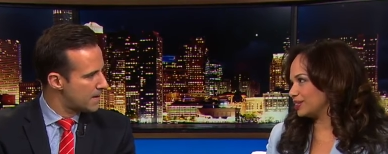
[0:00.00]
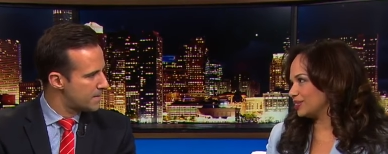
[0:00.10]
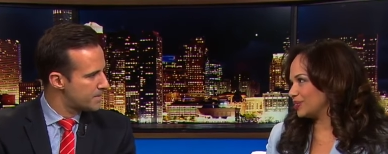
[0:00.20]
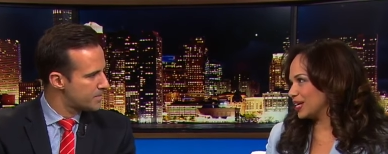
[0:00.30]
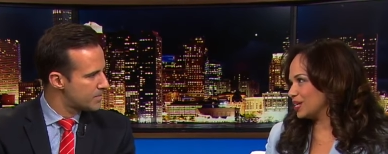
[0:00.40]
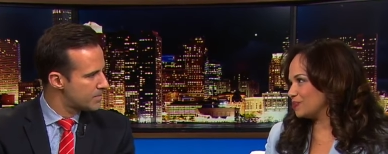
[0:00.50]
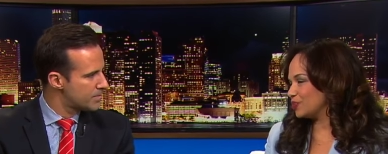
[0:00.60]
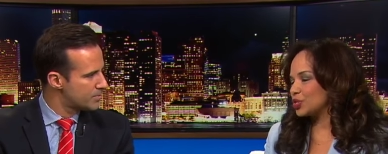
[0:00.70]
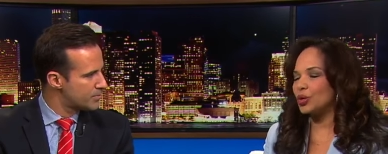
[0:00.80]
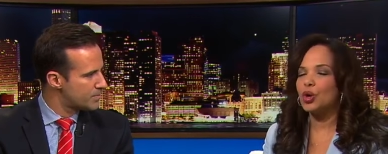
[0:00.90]
Speaker 1: yeah. right?
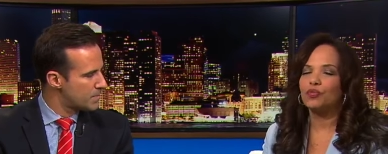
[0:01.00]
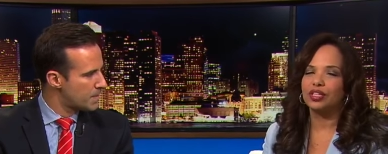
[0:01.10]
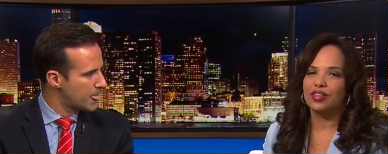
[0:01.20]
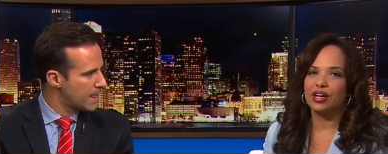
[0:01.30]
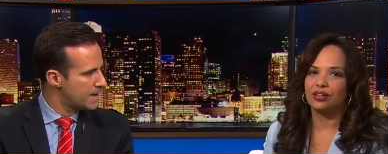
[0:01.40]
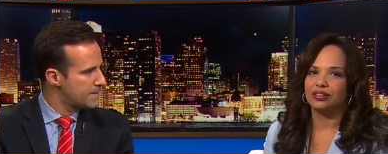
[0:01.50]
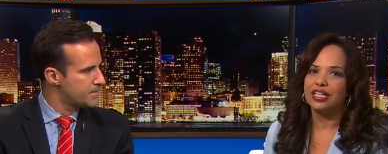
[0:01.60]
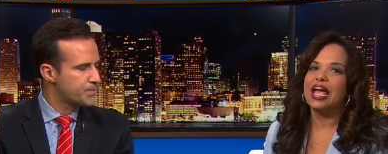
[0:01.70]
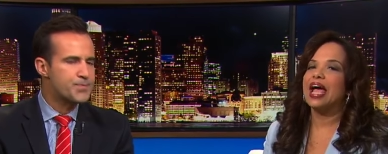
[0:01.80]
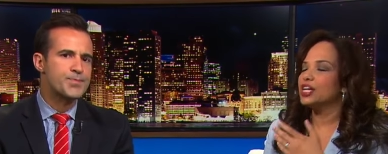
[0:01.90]
So hopefully
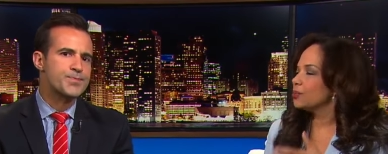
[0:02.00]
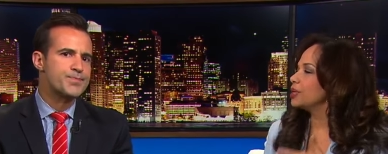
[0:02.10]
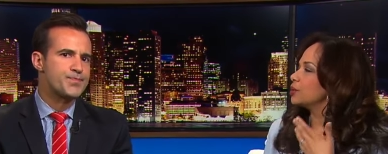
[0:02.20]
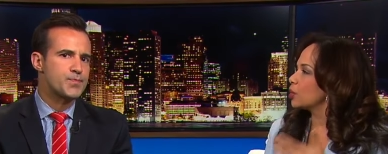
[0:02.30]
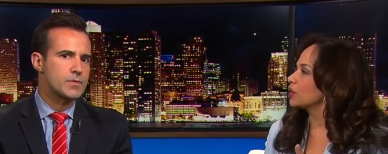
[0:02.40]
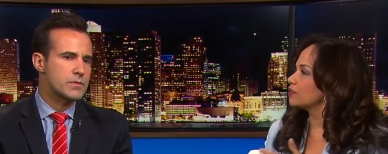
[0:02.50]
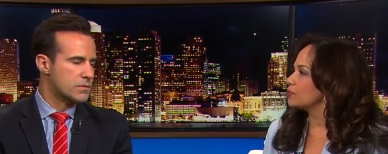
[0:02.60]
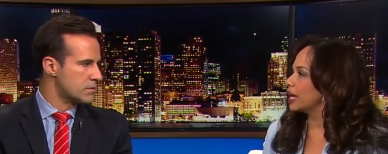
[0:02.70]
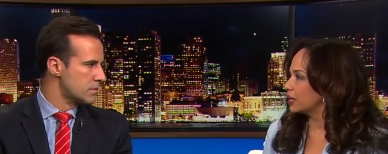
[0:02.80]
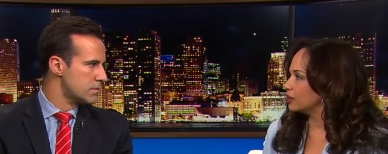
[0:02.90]
that'll end up being part of
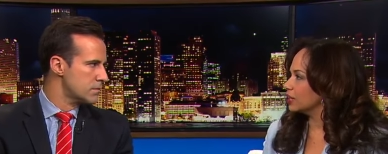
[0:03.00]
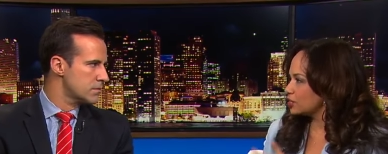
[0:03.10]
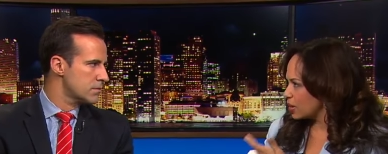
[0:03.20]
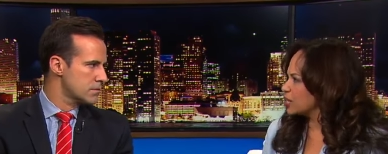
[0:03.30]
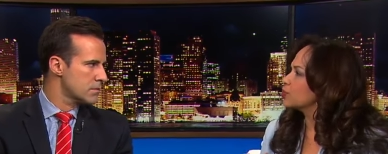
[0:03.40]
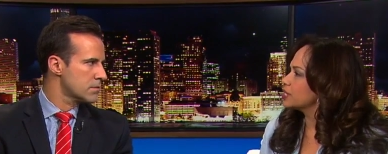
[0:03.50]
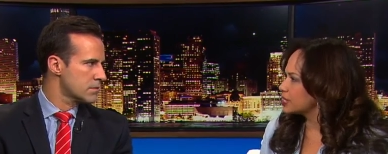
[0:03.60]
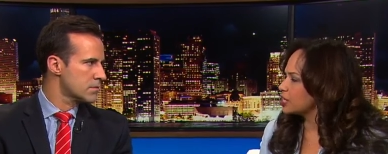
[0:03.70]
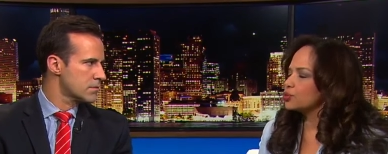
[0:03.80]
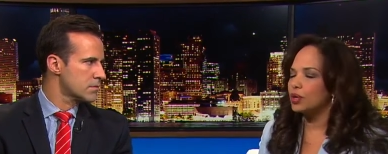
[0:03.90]
the panel, like trying to
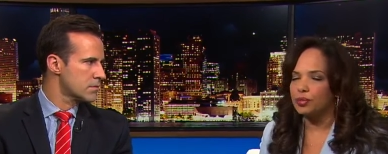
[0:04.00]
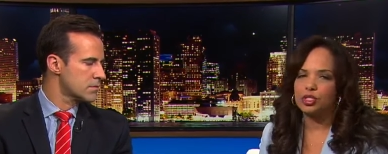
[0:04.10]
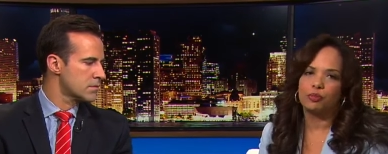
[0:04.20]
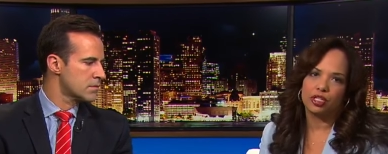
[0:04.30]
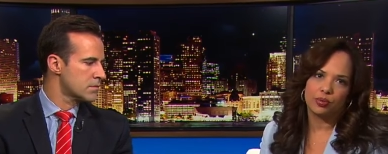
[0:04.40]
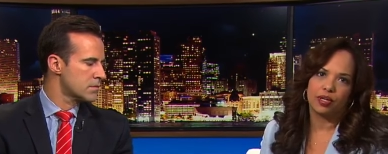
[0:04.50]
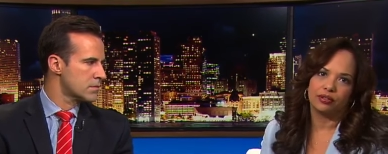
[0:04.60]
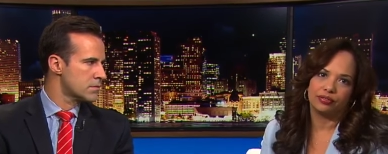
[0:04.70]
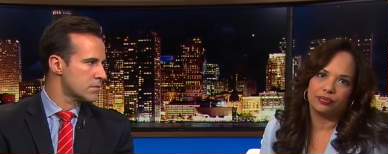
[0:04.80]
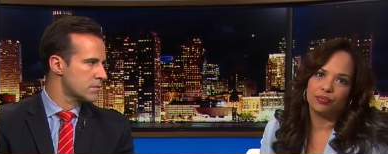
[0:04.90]
assess women's
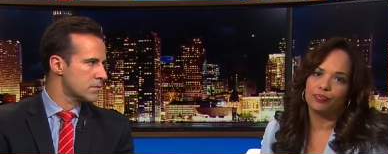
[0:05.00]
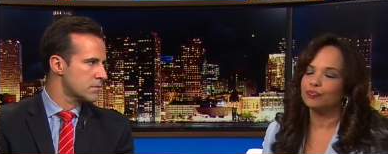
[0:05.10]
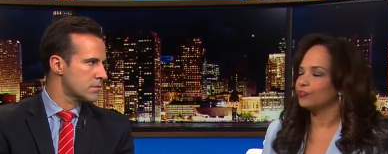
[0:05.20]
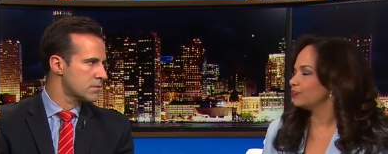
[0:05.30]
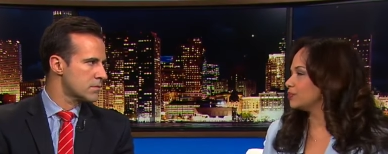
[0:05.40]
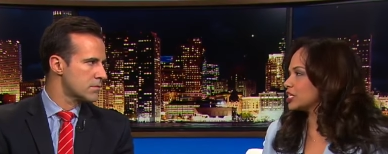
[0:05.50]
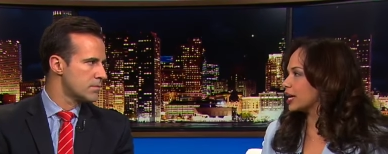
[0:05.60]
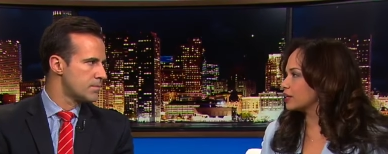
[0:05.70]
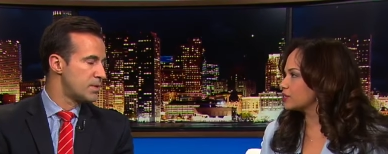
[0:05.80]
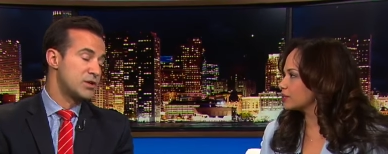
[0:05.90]
B12
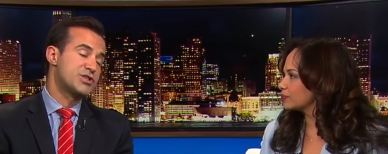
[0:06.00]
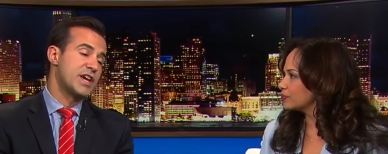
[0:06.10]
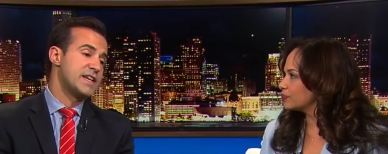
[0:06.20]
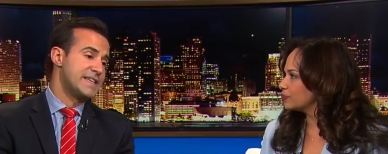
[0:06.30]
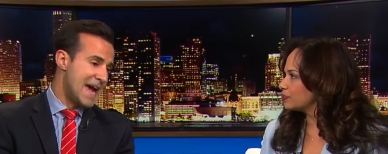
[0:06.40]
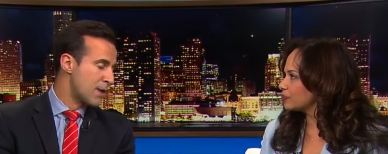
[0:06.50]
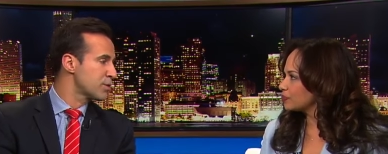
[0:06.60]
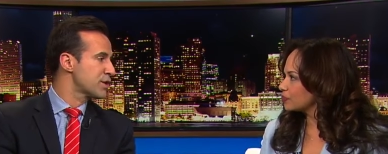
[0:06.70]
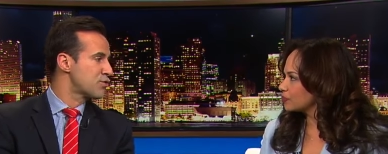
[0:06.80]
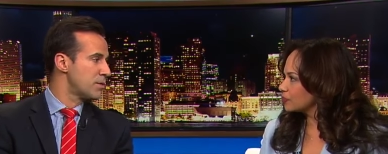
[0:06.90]
status.
Speaker 2: But you're saying
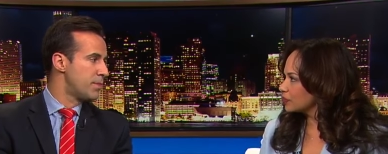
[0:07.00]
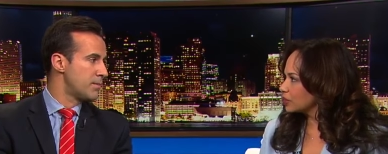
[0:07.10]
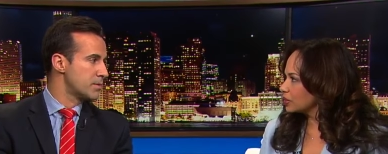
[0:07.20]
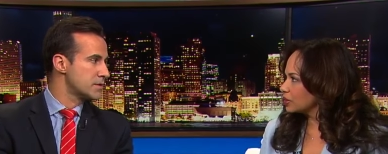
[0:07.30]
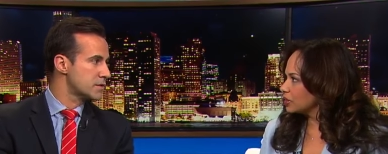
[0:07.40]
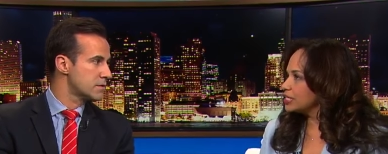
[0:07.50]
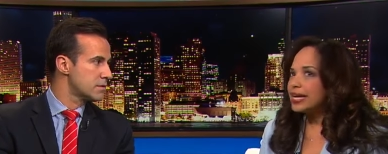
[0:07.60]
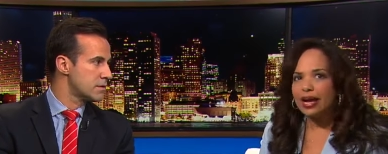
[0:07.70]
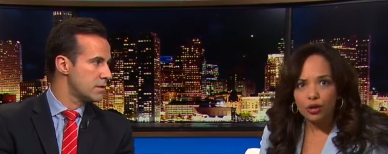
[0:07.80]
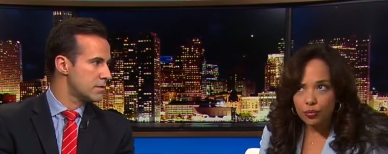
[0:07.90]
down with the crib bumpers.
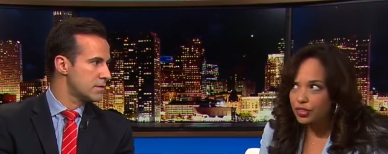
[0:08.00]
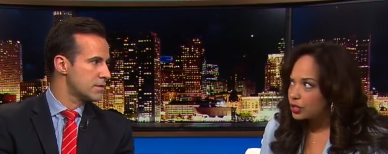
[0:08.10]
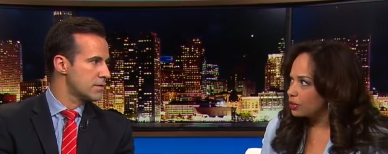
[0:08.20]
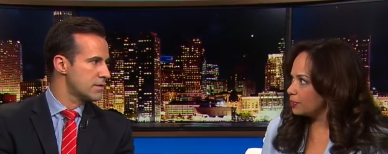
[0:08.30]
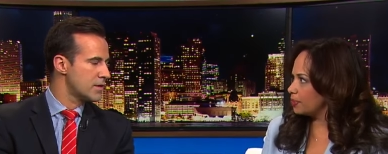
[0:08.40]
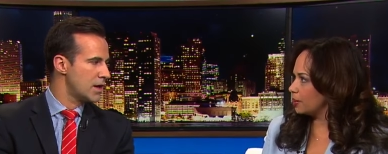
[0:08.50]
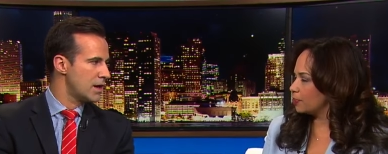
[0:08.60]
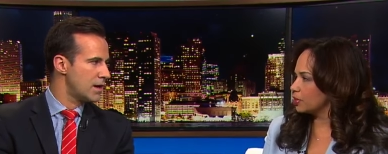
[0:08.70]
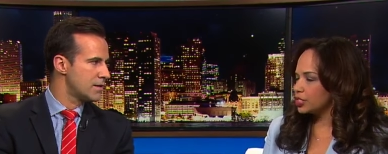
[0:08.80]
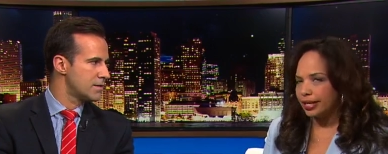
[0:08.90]
Speaker 1: Down with the crib
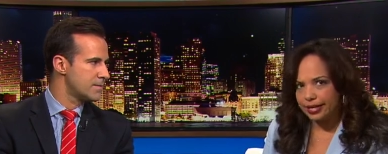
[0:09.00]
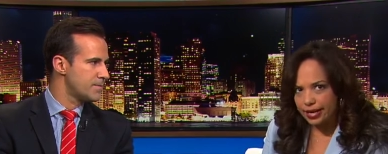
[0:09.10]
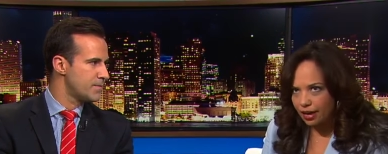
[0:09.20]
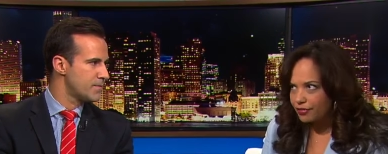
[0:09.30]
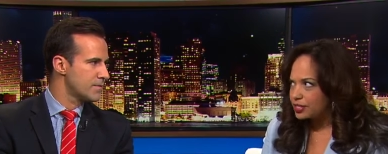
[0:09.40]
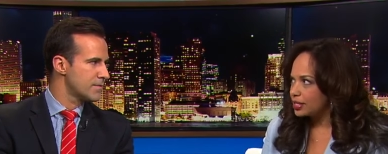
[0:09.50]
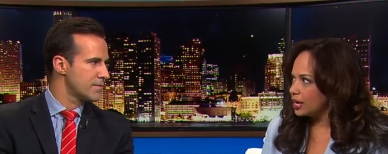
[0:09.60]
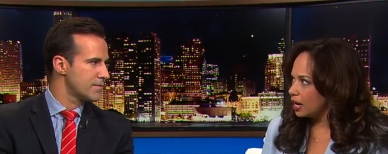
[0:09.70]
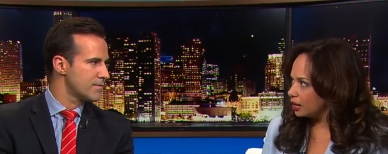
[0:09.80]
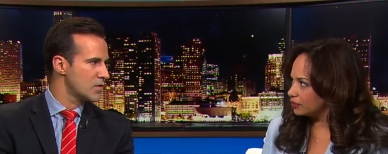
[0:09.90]
bumpers. Yeah. Enough is
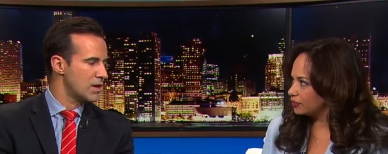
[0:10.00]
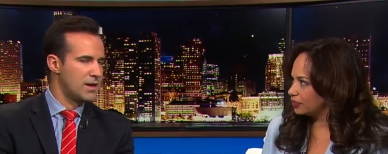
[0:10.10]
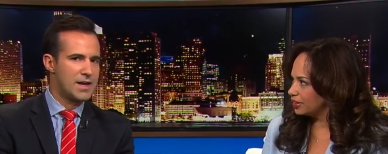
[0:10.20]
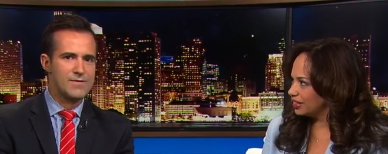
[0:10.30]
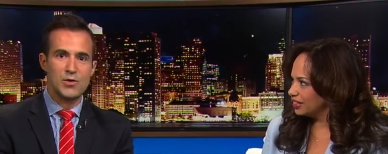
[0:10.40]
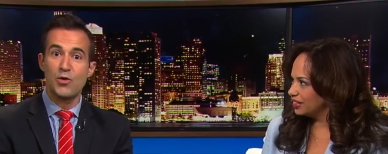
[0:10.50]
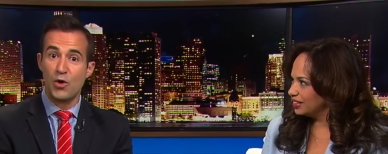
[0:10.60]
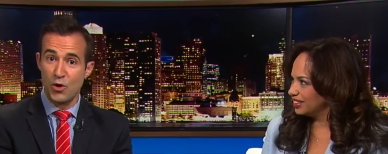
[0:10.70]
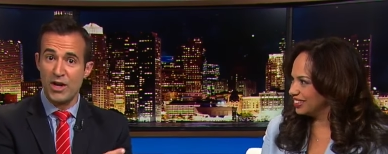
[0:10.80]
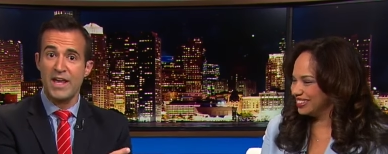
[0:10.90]
enough. Enough? You
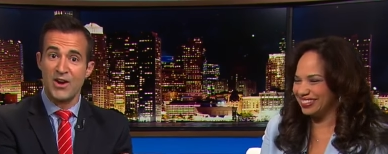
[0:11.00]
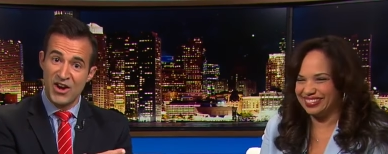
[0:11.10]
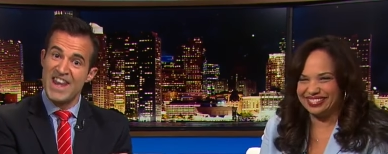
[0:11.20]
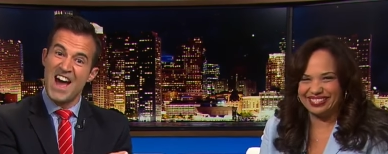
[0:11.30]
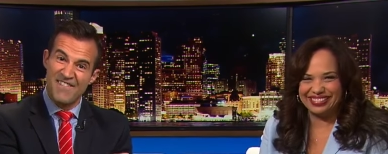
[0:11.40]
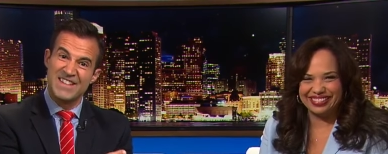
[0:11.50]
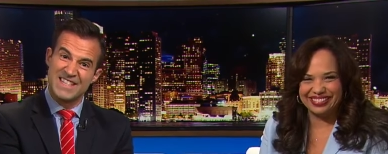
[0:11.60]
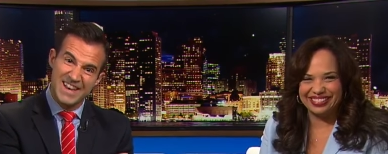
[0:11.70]
heard it here. enough is